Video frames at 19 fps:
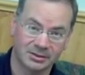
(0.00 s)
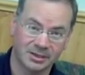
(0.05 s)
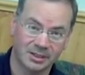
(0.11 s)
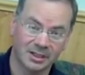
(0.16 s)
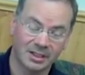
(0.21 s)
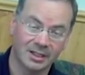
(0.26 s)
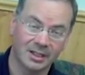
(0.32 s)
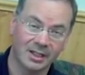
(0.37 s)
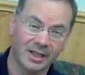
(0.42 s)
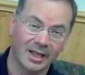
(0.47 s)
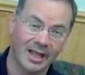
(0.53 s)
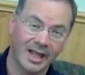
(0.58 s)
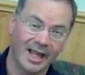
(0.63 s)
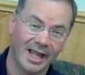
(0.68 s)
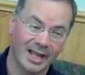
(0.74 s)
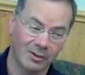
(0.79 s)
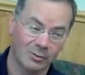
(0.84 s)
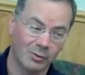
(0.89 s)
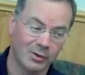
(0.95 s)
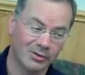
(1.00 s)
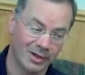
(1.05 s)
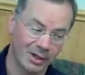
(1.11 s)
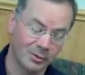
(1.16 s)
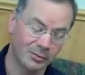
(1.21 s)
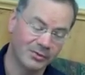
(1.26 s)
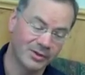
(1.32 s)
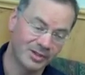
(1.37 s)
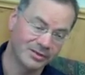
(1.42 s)
Oh. And
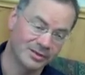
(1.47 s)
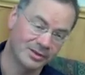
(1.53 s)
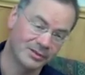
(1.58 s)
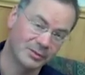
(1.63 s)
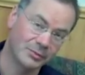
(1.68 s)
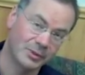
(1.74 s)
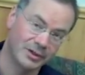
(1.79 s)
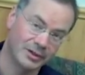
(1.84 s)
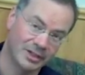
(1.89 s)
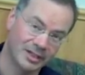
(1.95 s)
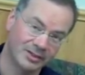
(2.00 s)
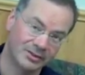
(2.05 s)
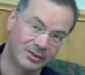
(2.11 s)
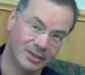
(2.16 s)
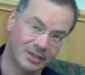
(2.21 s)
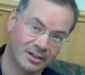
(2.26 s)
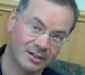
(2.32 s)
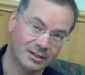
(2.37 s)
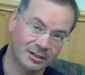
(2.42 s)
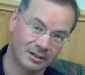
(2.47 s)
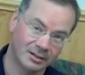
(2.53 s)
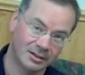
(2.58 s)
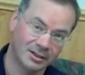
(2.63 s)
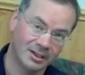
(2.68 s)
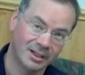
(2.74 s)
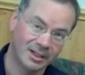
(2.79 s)
without this experience here,